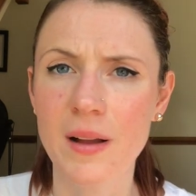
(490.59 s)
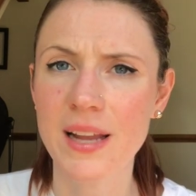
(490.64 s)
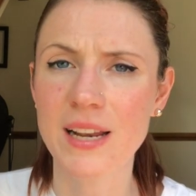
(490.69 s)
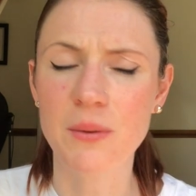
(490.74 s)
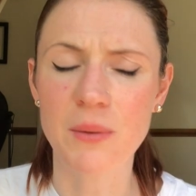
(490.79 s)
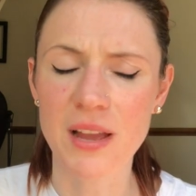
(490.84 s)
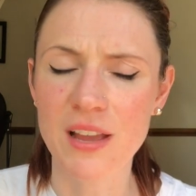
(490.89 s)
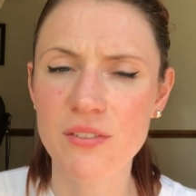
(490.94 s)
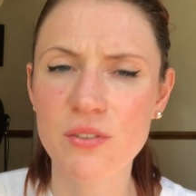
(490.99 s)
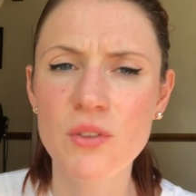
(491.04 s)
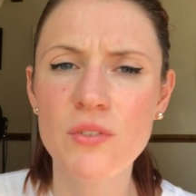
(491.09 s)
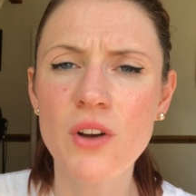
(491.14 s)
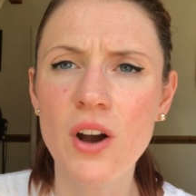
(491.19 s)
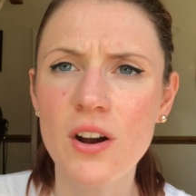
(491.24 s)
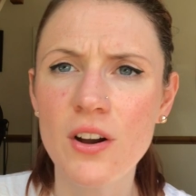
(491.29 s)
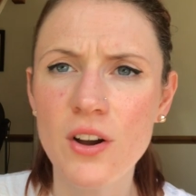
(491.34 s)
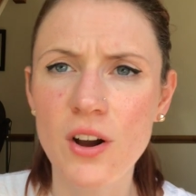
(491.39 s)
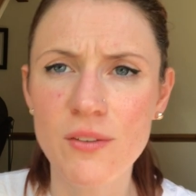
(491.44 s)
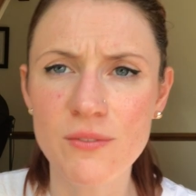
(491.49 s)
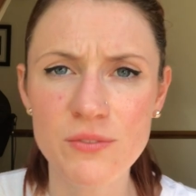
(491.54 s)
Anyway, if you've
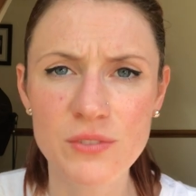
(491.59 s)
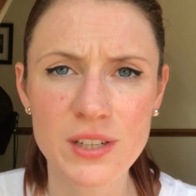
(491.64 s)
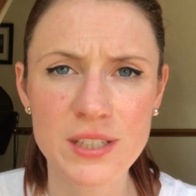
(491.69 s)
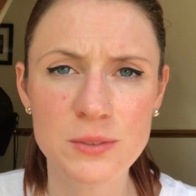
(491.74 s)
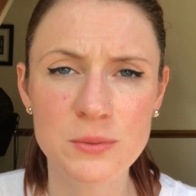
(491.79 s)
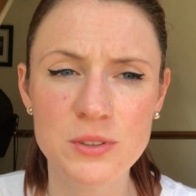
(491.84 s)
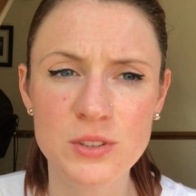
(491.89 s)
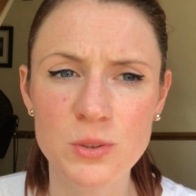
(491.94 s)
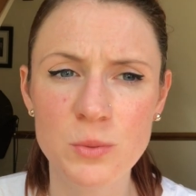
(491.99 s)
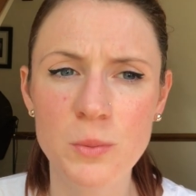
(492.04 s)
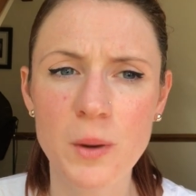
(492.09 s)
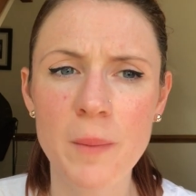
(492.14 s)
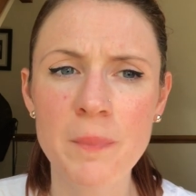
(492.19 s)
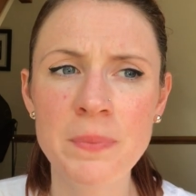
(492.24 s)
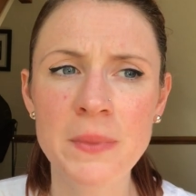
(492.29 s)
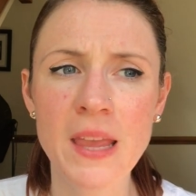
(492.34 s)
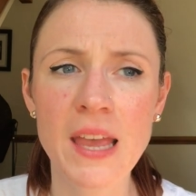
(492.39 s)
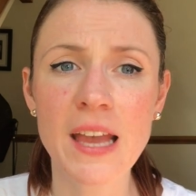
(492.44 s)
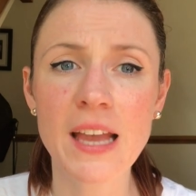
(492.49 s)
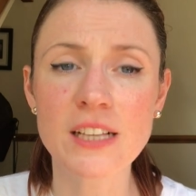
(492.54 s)
got a conflict with
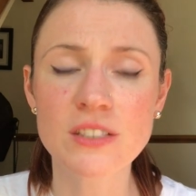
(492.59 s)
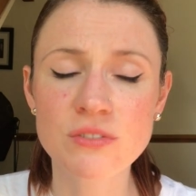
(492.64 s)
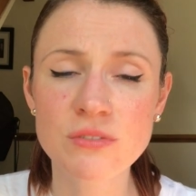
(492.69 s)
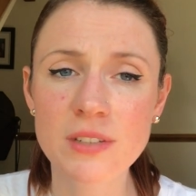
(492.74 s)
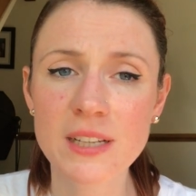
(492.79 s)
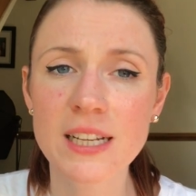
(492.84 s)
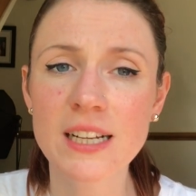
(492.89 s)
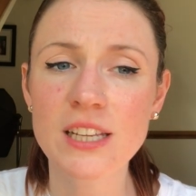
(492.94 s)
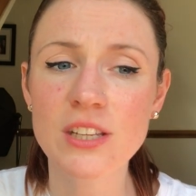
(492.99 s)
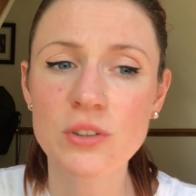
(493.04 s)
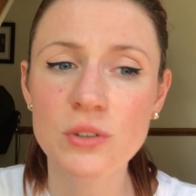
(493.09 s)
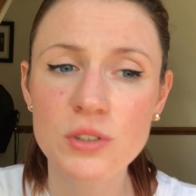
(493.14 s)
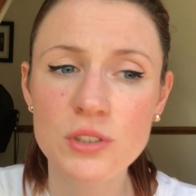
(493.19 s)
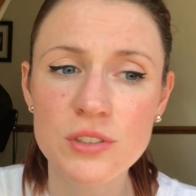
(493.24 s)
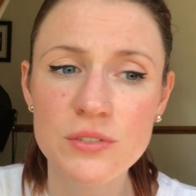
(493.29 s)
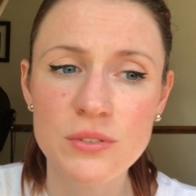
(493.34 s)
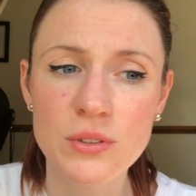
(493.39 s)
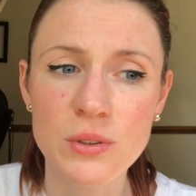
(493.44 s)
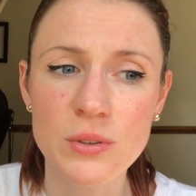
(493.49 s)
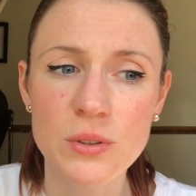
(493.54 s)
someone, it's really
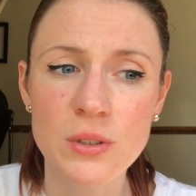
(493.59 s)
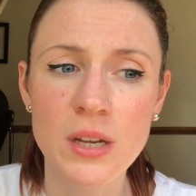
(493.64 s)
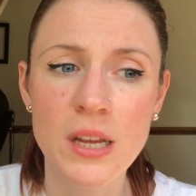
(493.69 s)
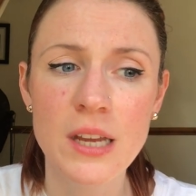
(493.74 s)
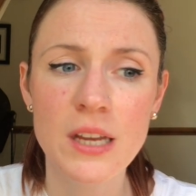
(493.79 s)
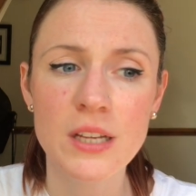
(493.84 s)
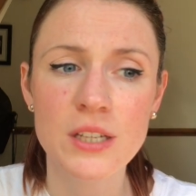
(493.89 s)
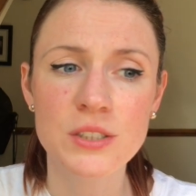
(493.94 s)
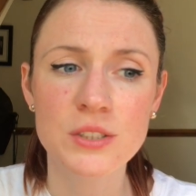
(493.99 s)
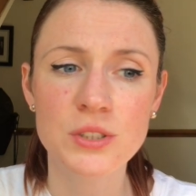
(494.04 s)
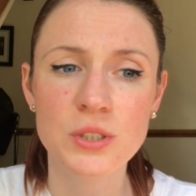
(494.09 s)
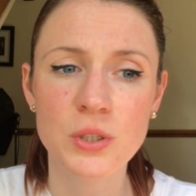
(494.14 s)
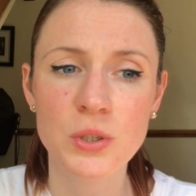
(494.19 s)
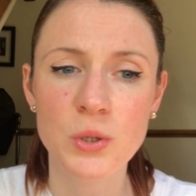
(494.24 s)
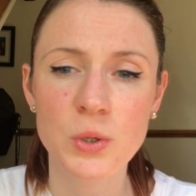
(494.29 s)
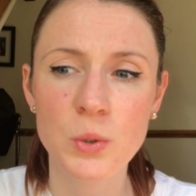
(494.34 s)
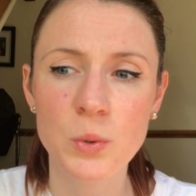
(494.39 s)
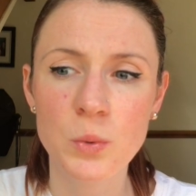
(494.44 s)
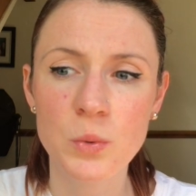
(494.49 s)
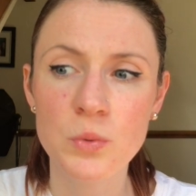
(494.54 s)
useful
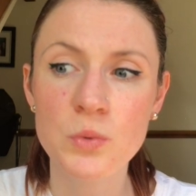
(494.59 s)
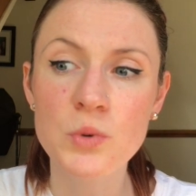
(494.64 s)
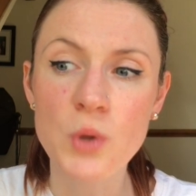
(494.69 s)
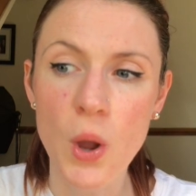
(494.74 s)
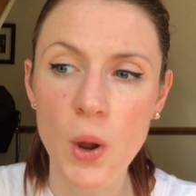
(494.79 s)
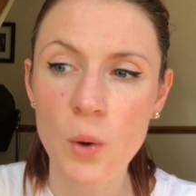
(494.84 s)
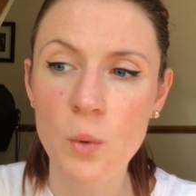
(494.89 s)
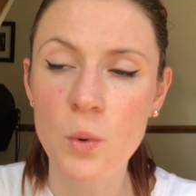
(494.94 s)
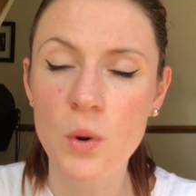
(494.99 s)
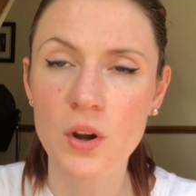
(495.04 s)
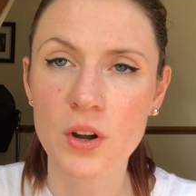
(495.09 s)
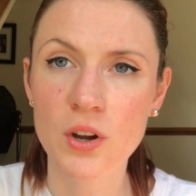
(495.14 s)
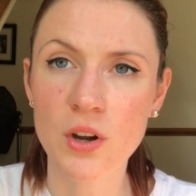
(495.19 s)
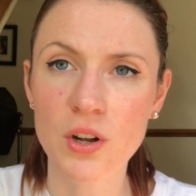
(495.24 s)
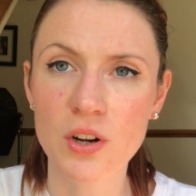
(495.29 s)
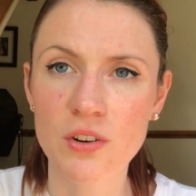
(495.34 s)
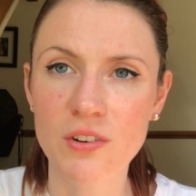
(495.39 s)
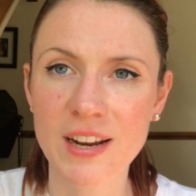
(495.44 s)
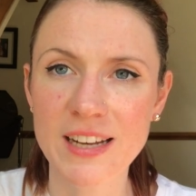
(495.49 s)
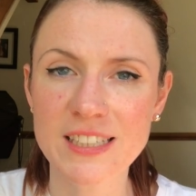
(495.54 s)
to know what
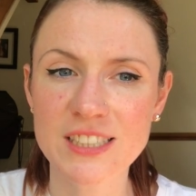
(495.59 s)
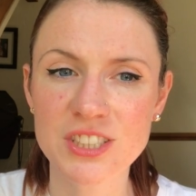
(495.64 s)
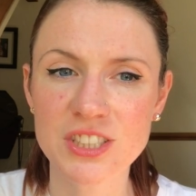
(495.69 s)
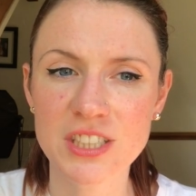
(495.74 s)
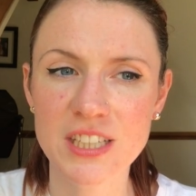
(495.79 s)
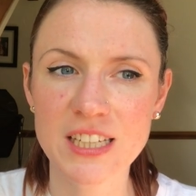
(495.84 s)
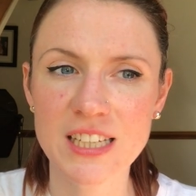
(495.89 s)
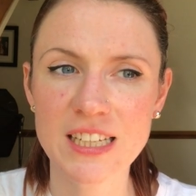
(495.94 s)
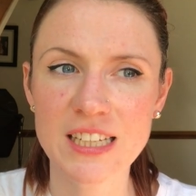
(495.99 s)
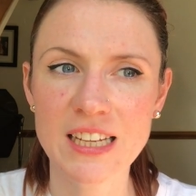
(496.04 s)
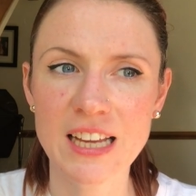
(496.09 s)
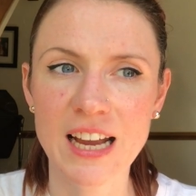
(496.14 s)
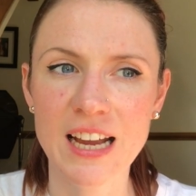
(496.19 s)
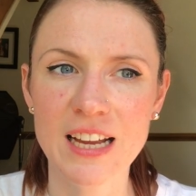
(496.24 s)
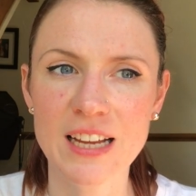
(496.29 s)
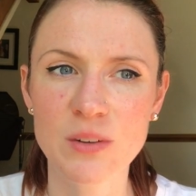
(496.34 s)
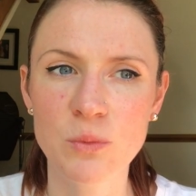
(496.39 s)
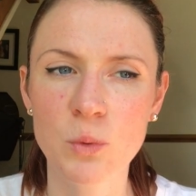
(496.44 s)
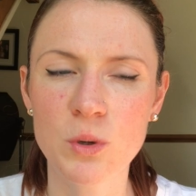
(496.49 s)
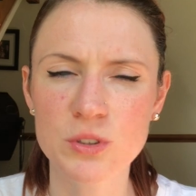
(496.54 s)
colour energy
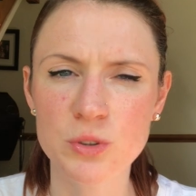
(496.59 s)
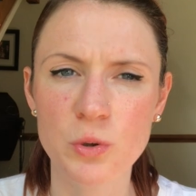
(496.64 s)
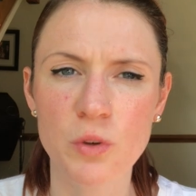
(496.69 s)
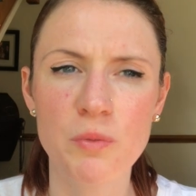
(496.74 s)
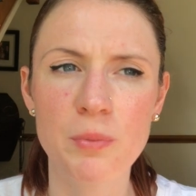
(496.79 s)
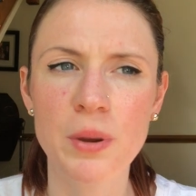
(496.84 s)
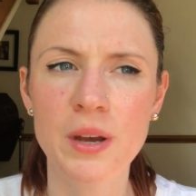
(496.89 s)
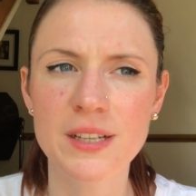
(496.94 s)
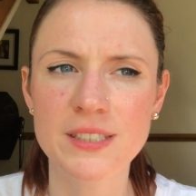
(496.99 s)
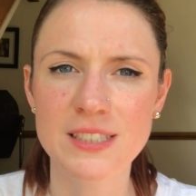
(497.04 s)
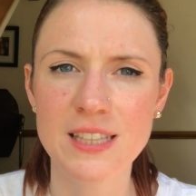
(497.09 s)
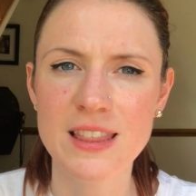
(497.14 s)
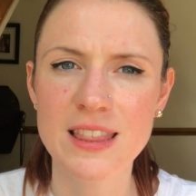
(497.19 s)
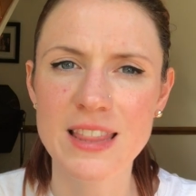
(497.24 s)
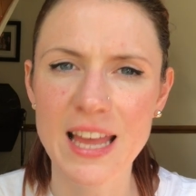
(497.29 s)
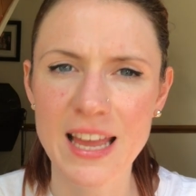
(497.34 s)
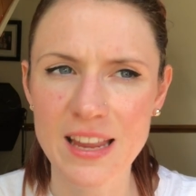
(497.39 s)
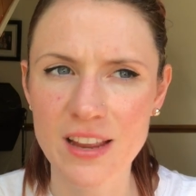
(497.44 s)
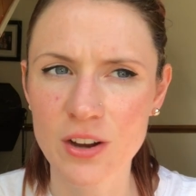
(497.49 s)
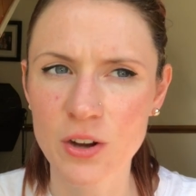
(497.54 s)
and what sort of person
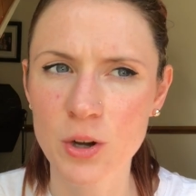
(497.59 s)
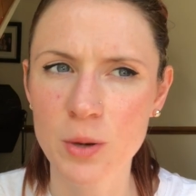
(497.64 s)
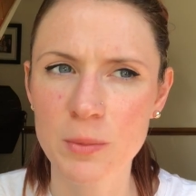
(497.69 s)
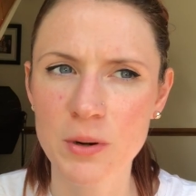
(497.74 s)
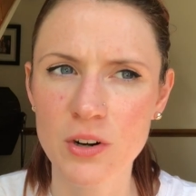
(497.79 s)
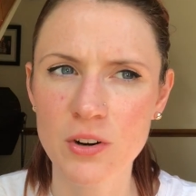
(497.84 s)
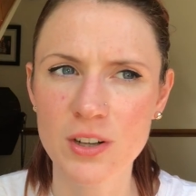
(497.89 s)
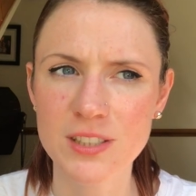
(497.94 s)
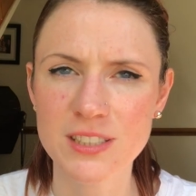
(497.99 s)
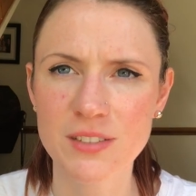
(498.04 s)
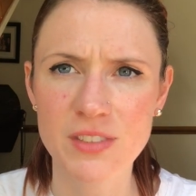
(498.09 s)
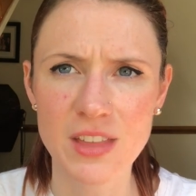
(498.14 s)
they are coming across.